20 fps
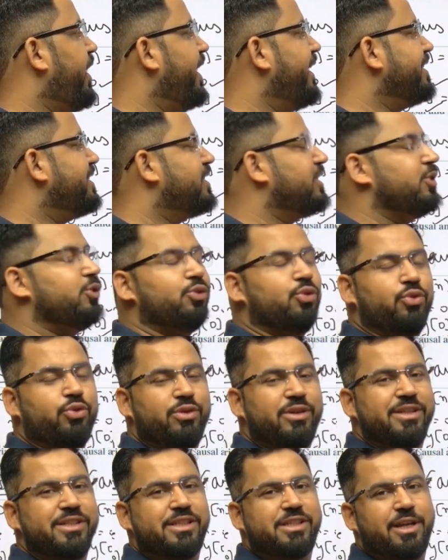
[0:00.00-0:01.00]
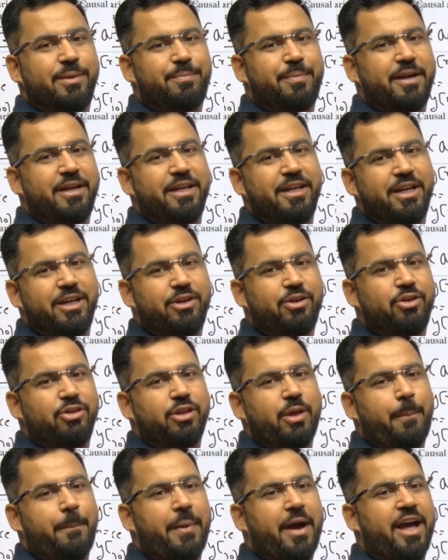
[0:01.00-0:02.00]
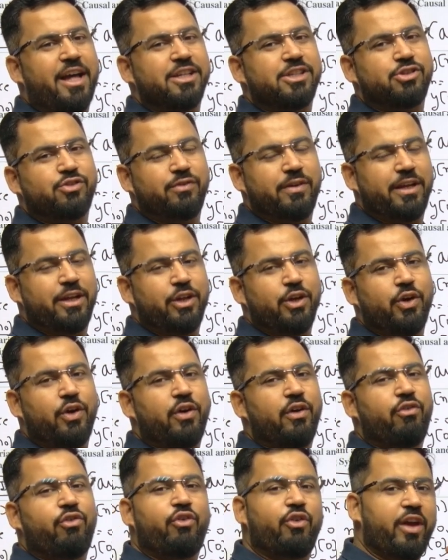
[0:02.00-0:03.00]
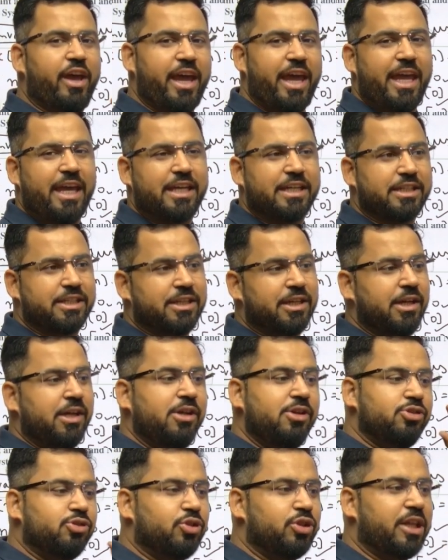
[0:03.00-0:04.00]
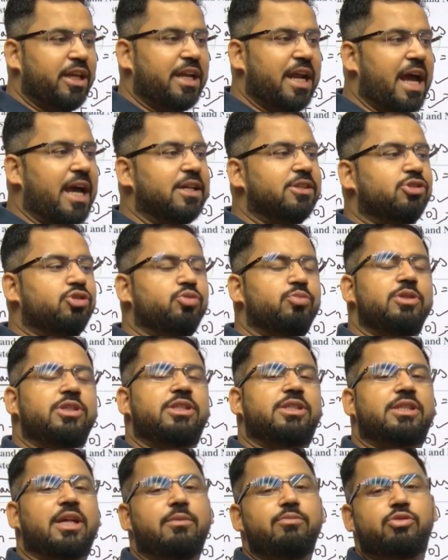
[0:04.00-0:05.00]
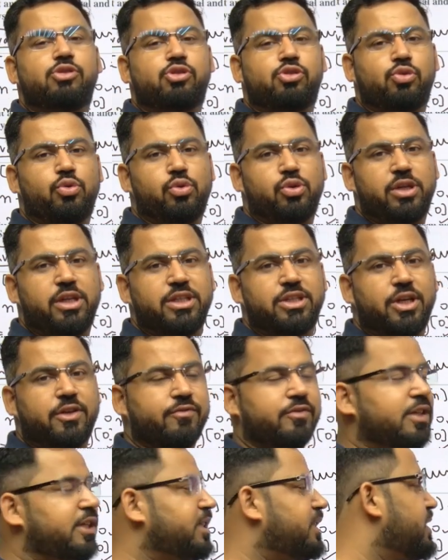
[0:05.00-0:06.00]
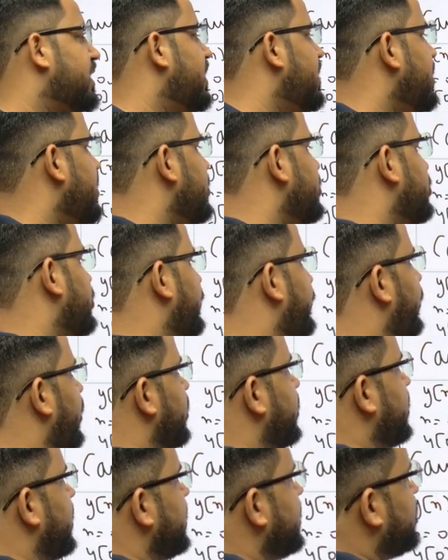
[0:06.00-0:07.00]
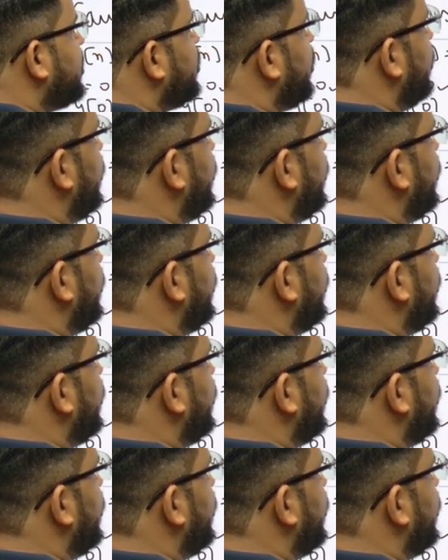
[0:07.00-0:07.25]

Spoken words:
y0 is dependent on the past value of x. So there has to be some storage of this. So for this